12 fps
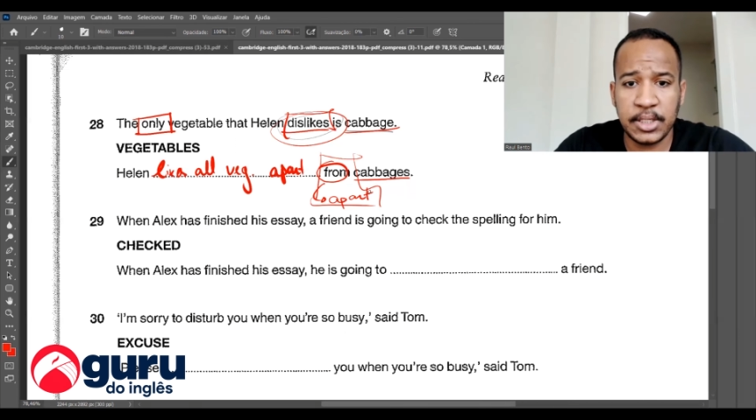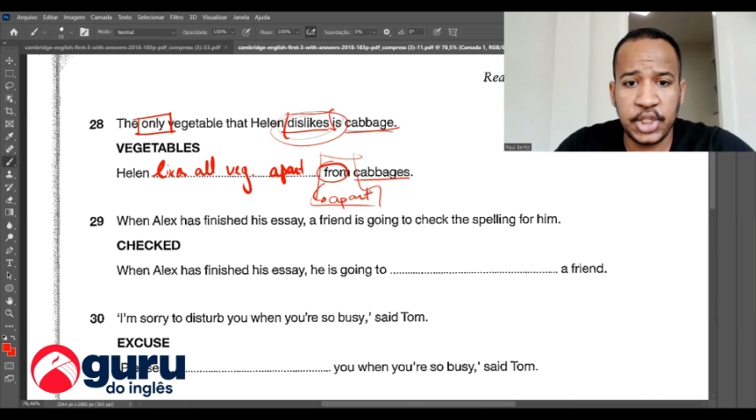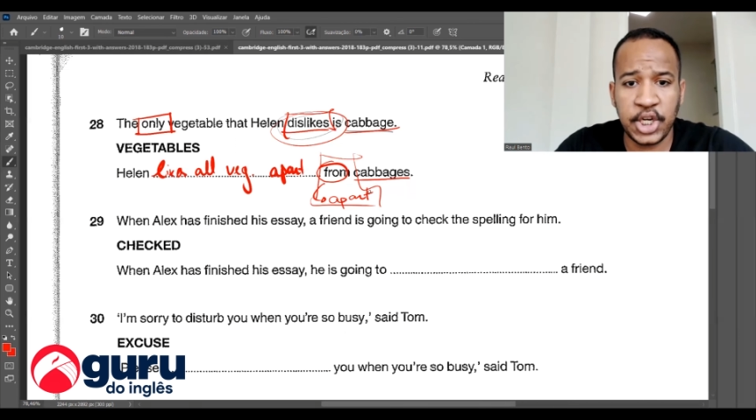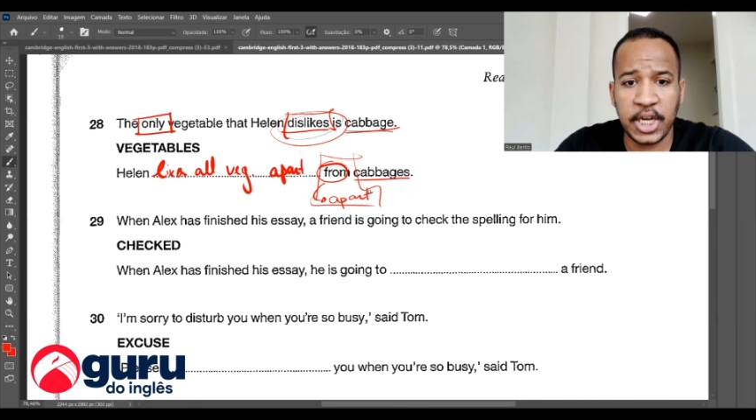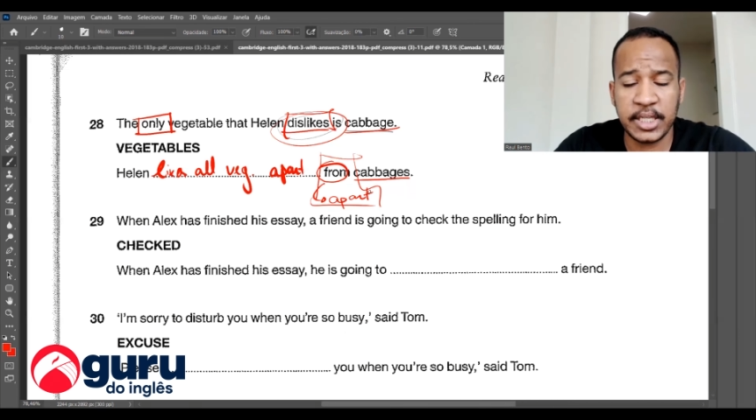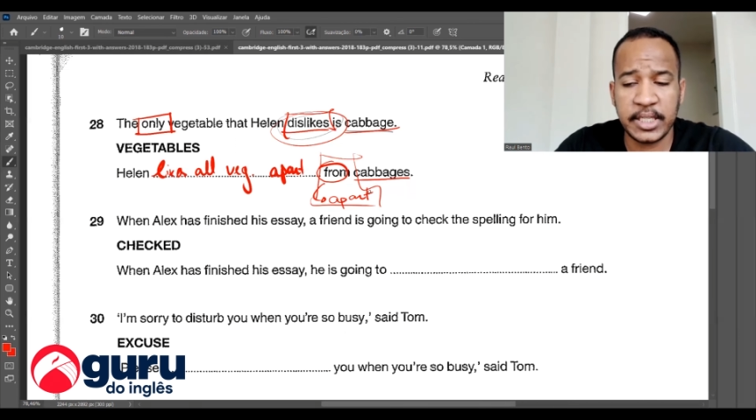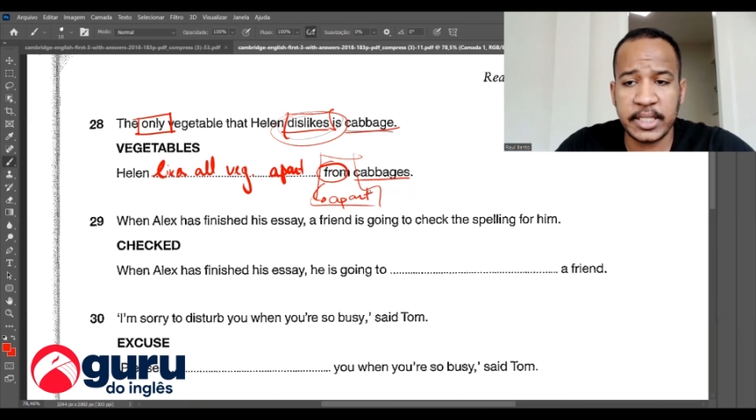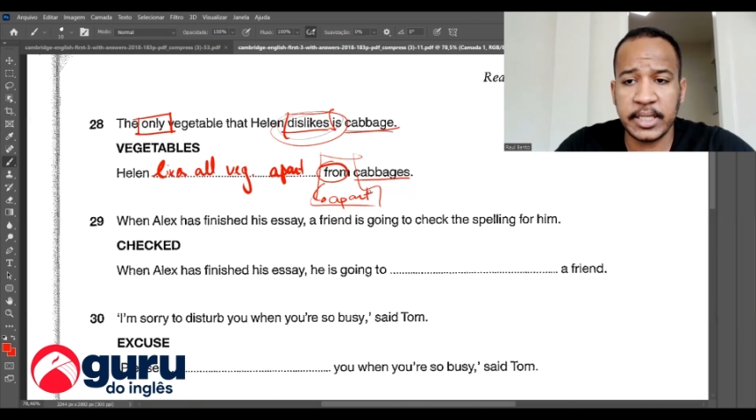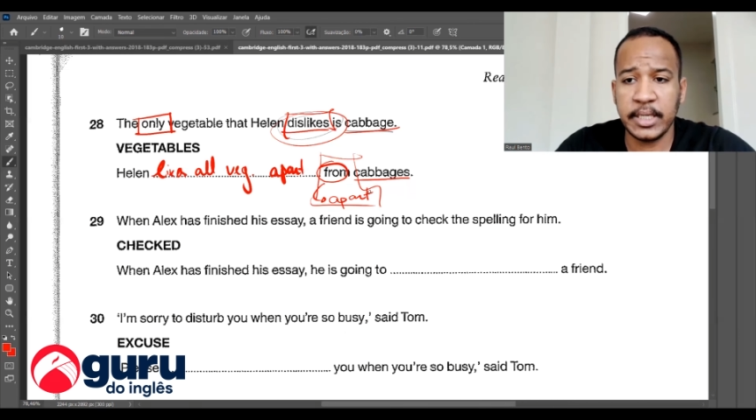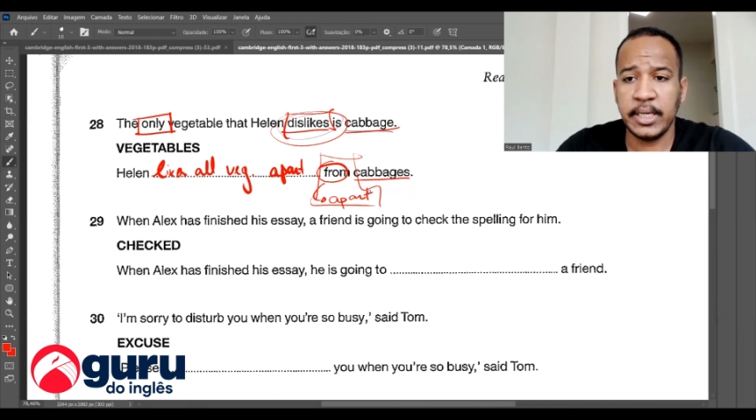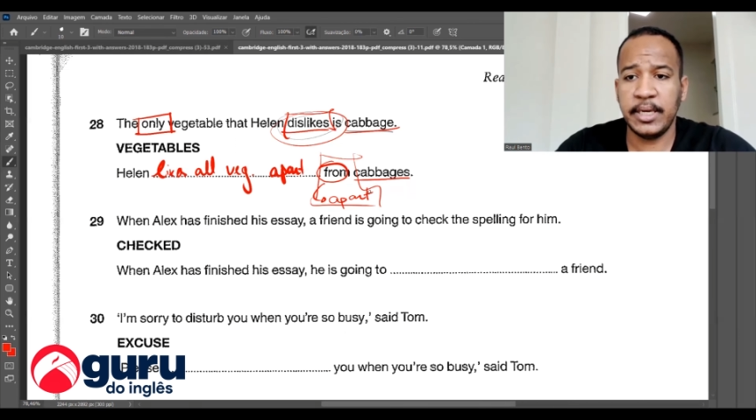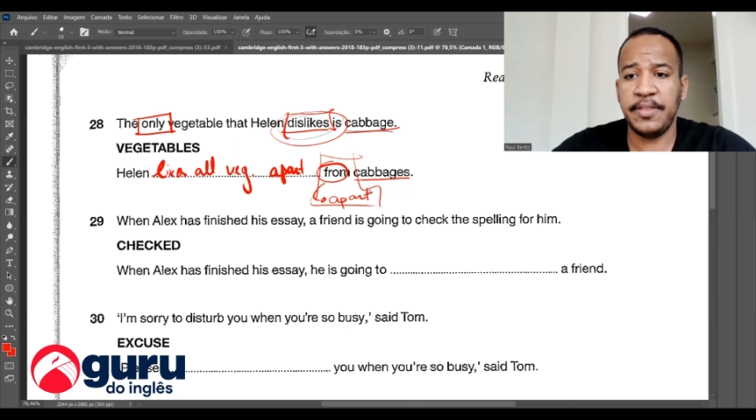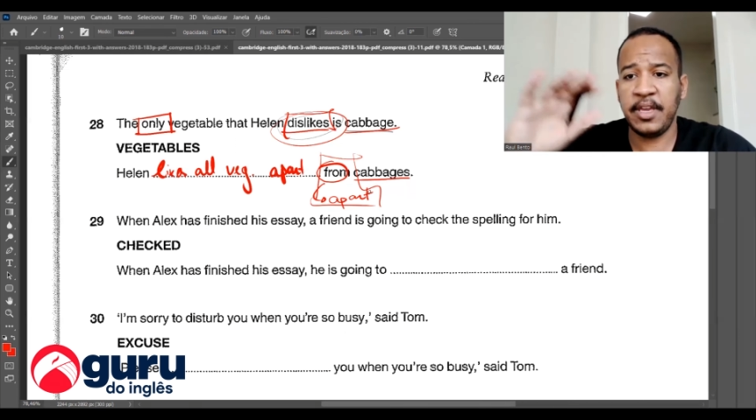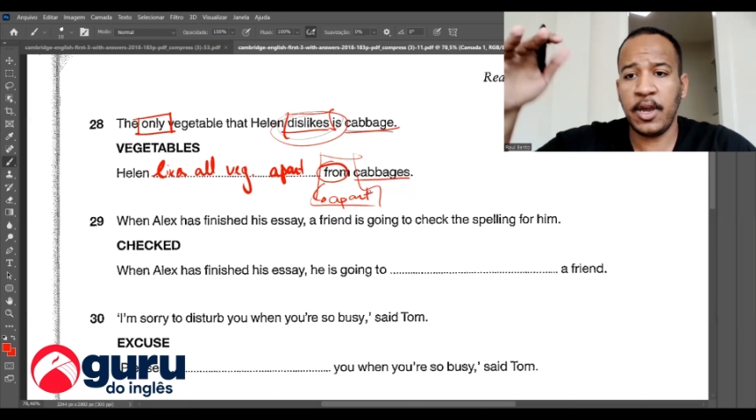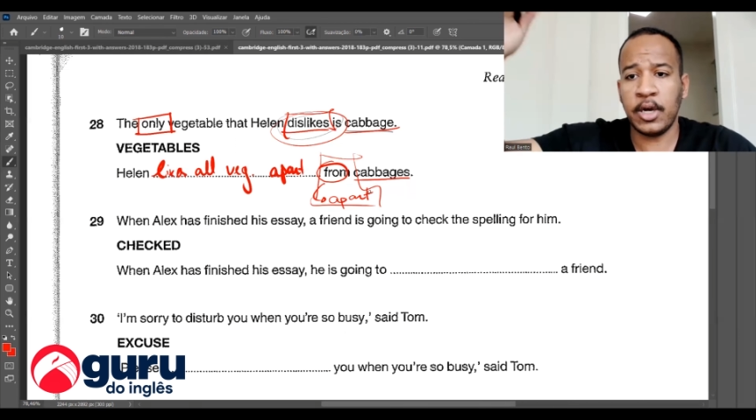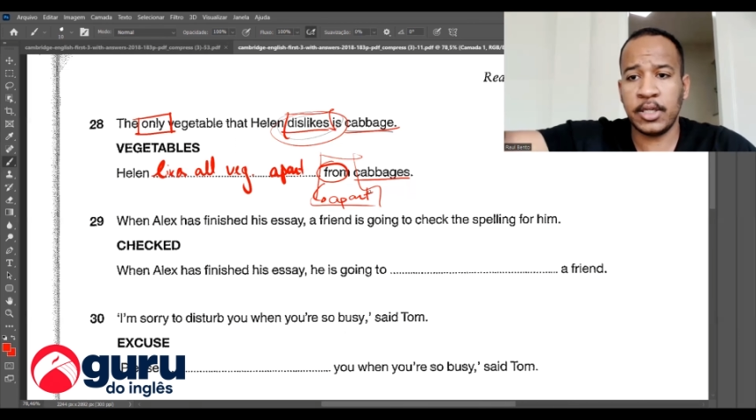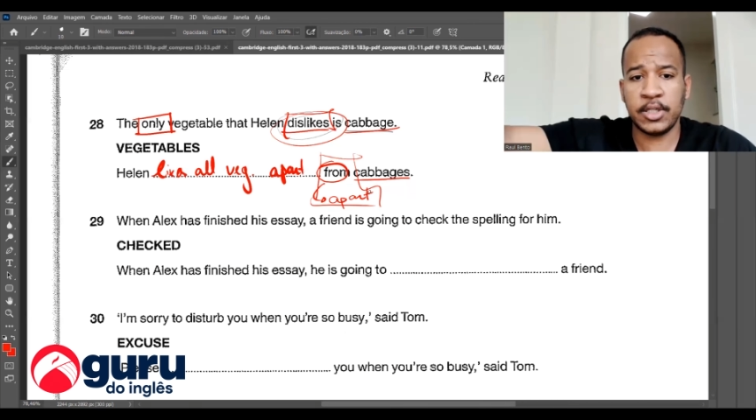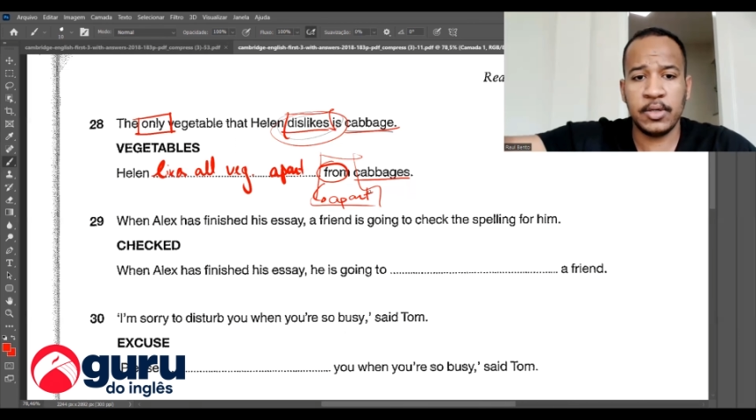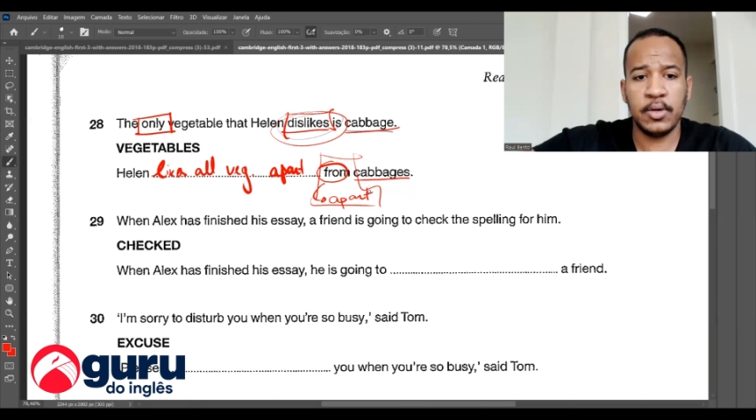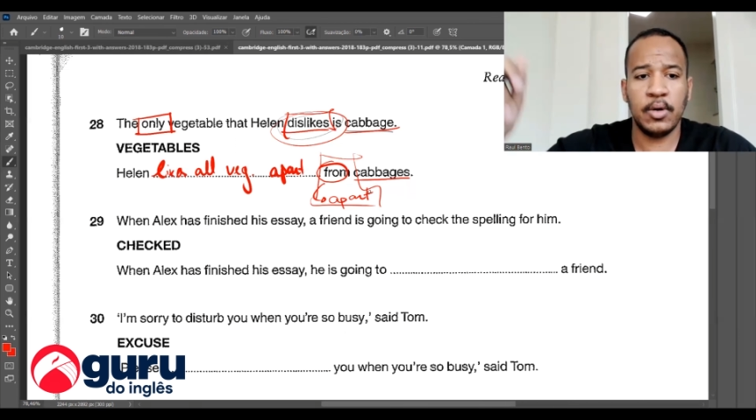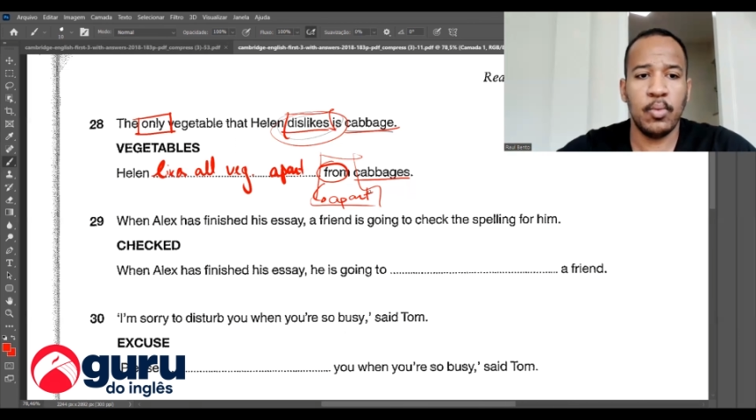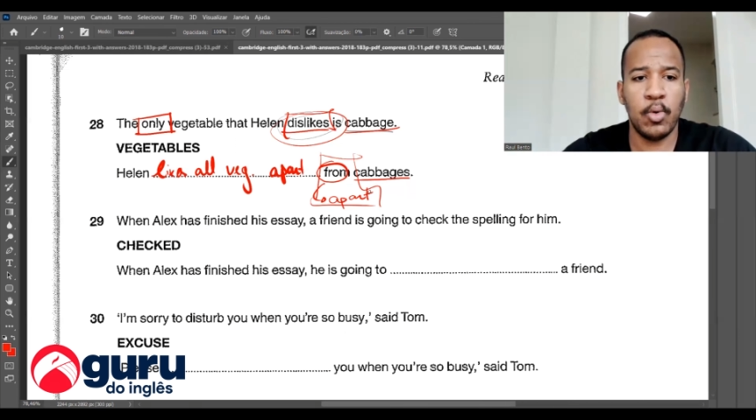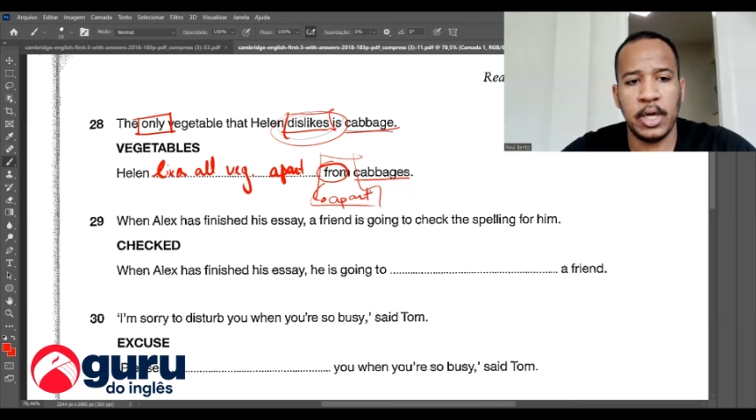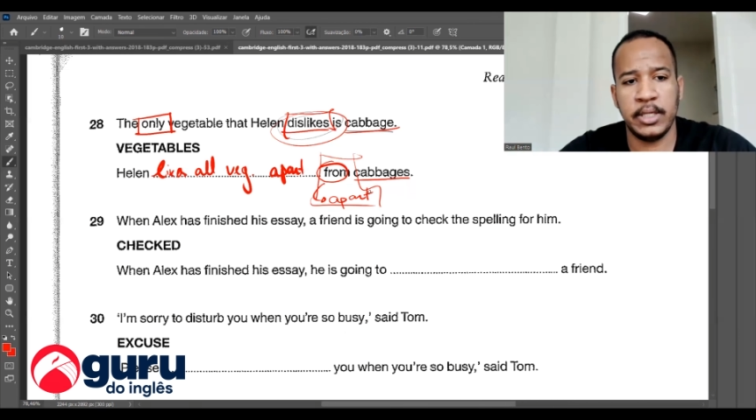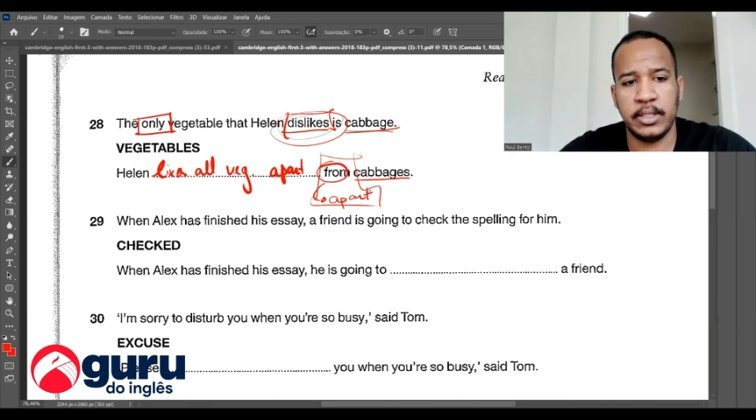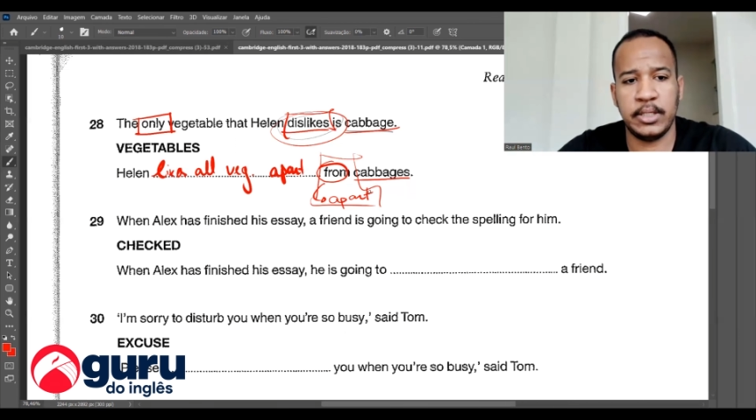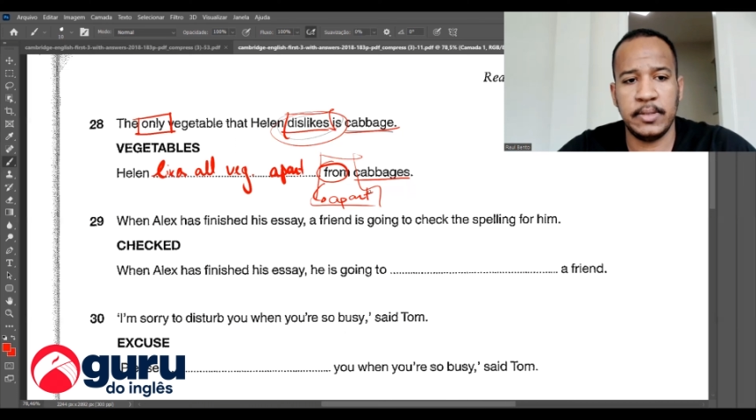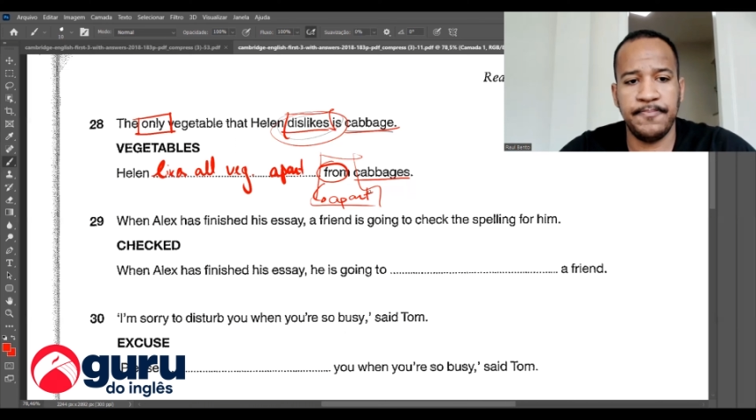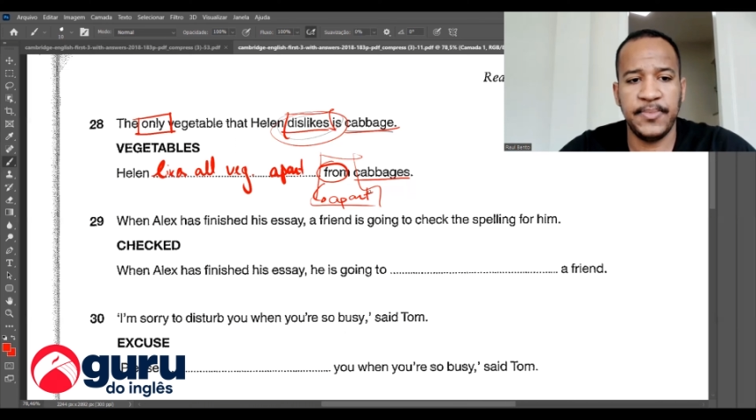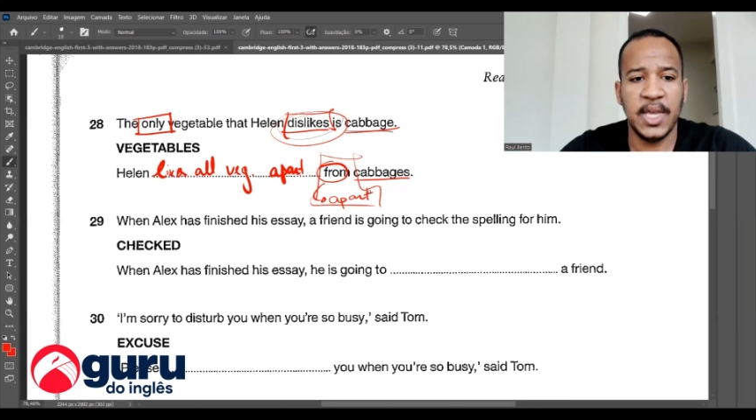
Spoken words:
just the other ones.